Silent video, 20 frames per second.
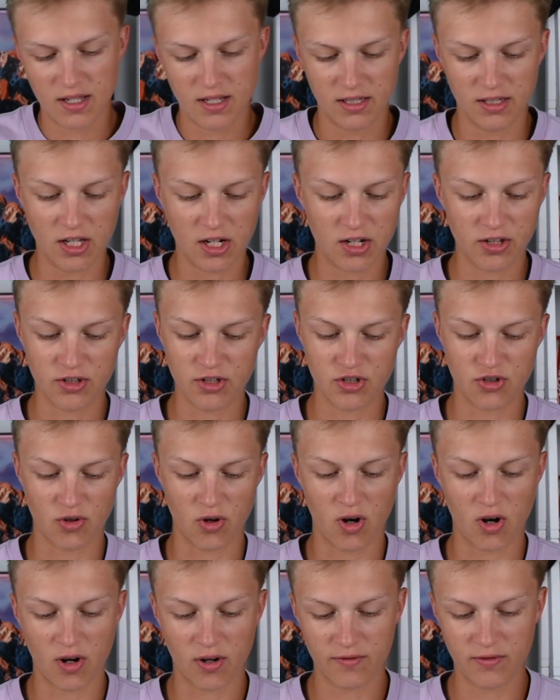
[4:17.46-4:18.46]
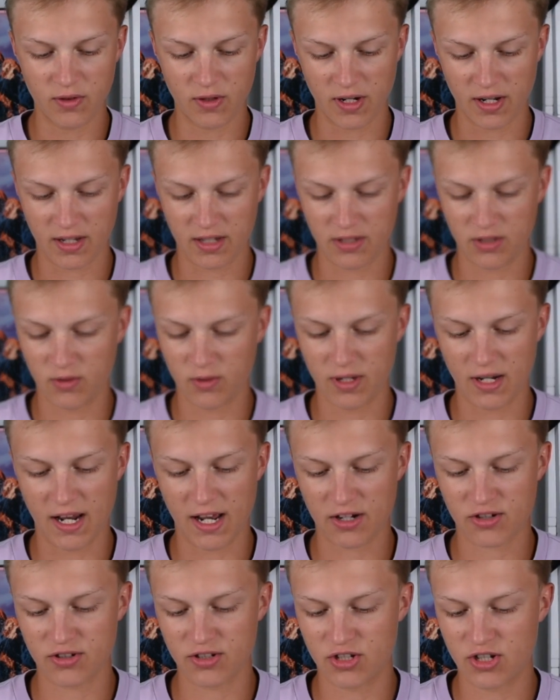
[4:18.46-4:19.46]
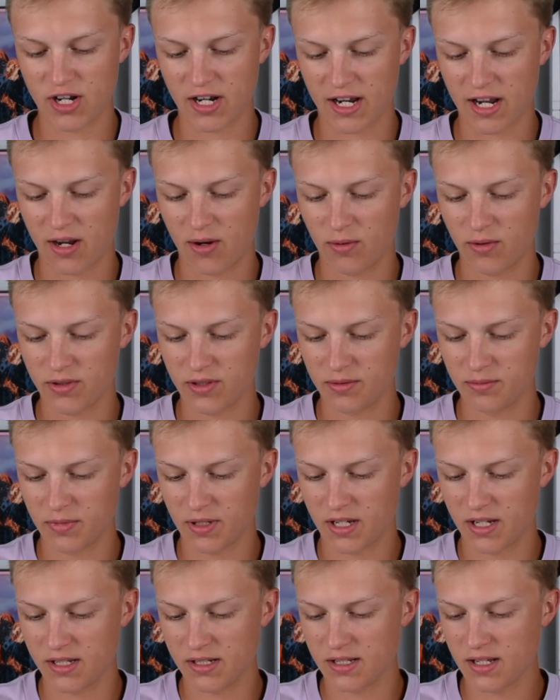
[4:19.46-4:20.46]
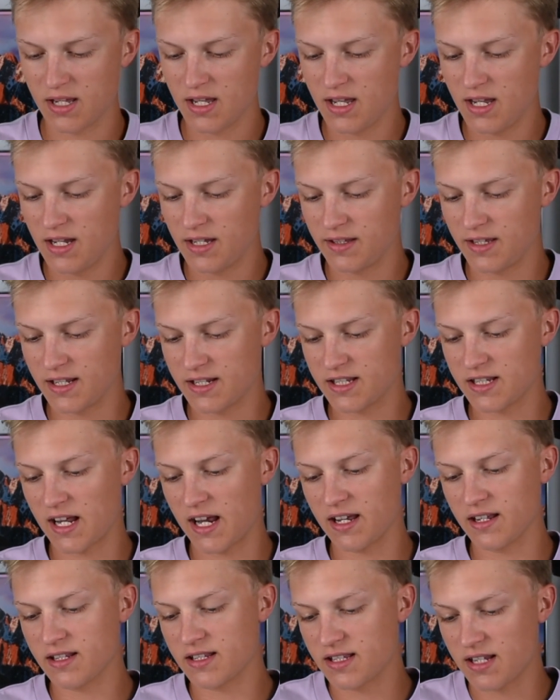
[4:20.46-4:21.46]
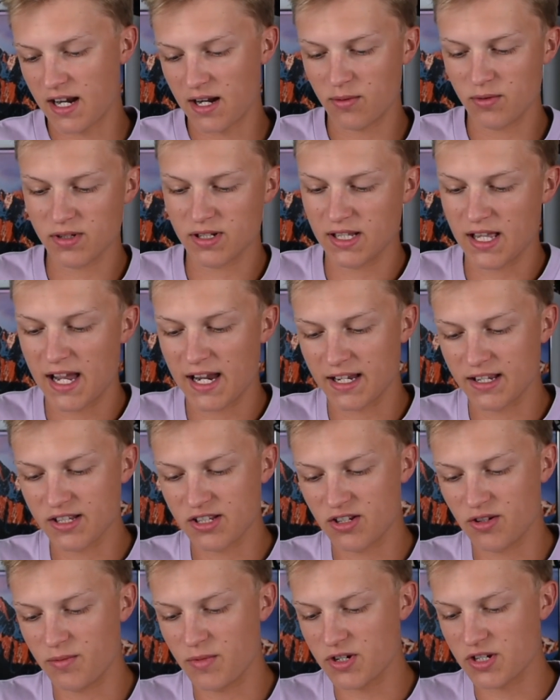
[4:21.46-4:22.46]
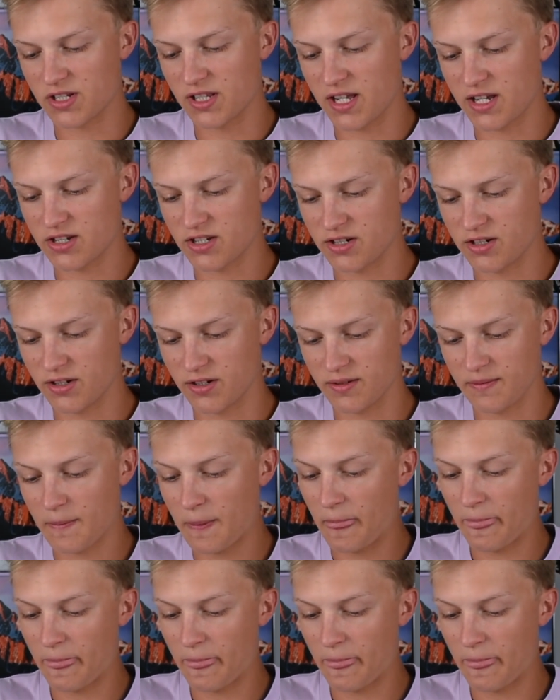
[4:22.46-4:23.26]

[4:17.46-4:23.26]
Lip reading: of the draw, if you can actually check out with them, because that site was lagging so much last year.